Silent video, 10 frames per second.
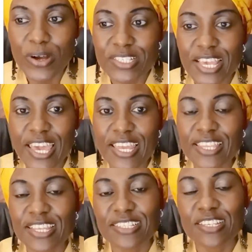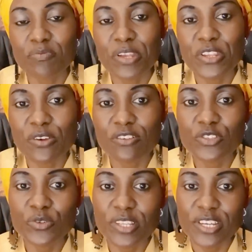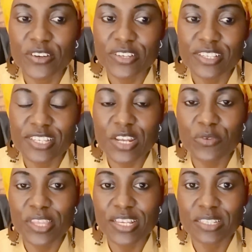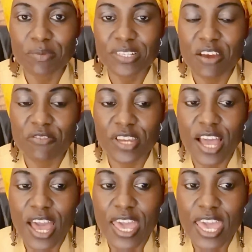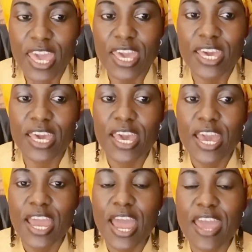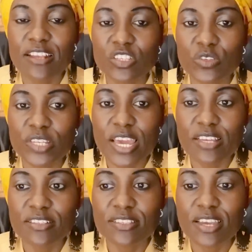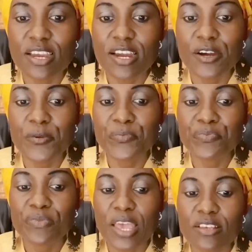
once again this has been yours truly christine with exhibit africa inc and today's um,